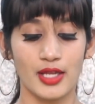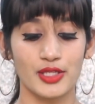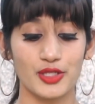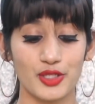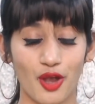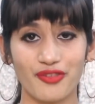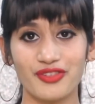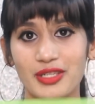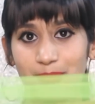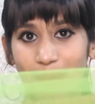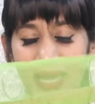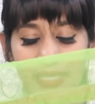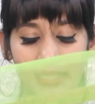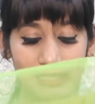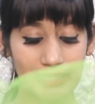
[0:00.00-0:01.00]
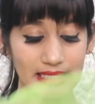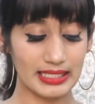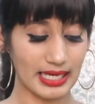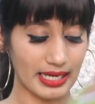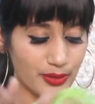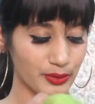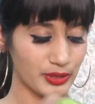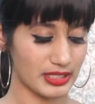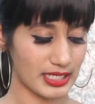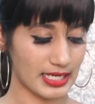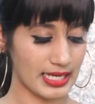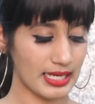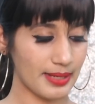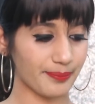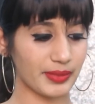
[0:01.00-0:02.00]
softer parrot green I could
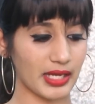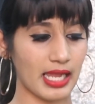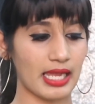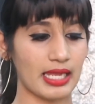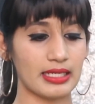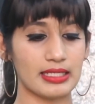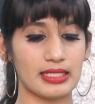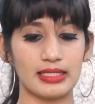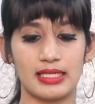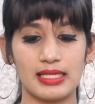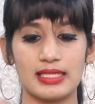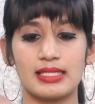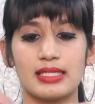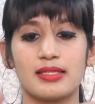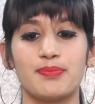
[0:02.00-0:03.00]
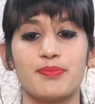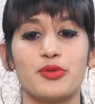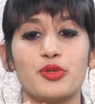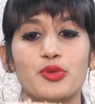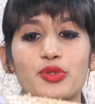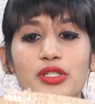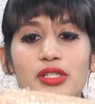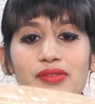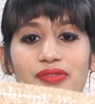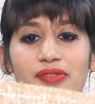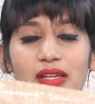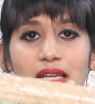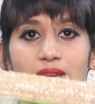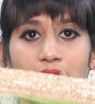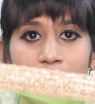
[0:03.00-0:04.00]
tell, and there's this
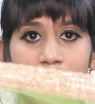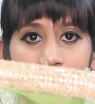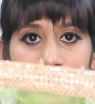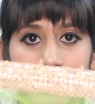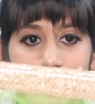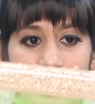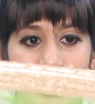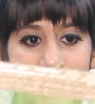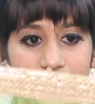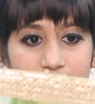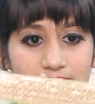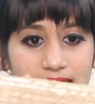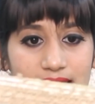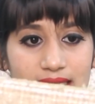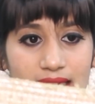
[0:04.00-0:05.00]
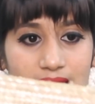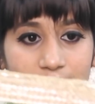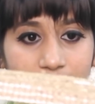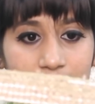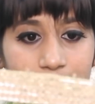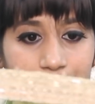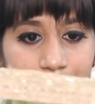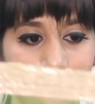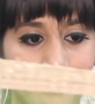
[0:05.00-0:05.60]
beautiful lace detailing.